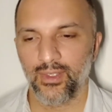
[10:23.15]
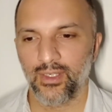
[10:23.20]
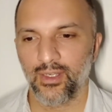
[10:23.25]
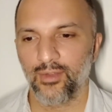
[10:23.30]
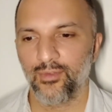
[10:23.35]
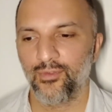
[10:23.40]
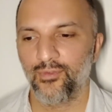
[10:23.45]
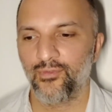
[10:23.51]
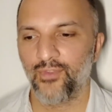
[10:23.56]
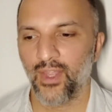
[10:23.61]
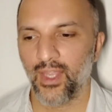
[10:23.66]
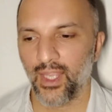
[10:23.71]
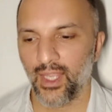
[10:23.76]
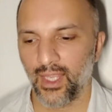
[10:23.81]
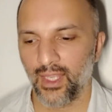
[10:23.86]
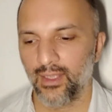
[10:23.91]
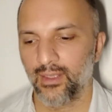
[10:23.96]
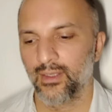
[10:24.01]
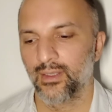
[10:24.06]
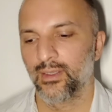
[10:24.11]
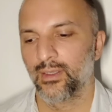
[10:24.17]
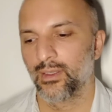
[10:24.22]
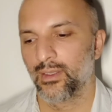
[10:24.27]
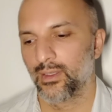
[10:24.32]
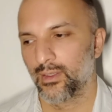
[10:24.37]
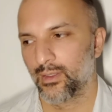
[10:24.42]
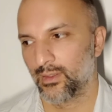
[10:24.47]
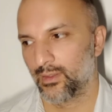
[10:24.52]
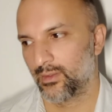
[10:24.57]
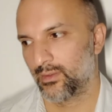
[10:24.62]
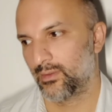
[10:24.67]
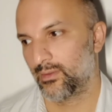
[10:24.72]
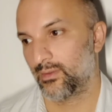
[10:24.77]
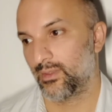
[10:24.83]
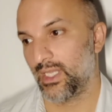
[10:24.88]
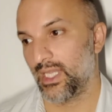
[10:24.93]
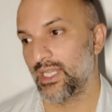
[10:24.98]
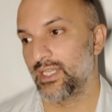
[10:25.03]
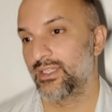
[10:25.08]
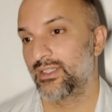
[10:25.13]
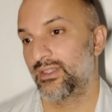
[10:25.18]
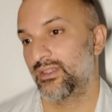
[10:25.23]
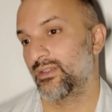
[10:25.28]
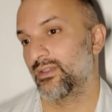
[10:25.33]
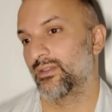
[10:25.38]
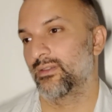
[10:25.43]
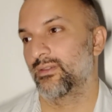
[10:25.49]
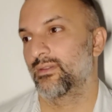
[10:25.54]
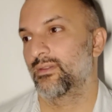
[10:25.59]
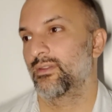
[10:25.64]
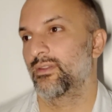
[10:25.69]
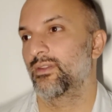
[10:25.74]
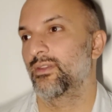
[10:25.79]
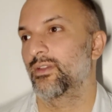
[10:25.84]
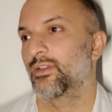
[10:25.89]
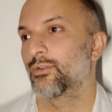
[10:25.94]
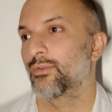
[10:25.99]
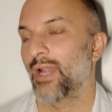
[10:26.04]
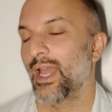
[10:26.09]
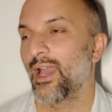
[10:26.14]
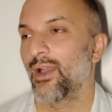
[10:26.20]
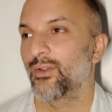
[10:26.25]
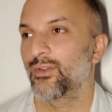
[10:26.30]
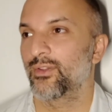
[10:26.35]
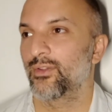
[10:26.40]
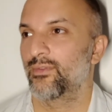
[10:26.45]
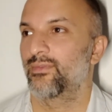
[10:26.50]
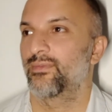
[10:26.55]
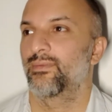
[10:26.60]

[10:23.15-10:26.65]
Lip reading: You know, fear is the ground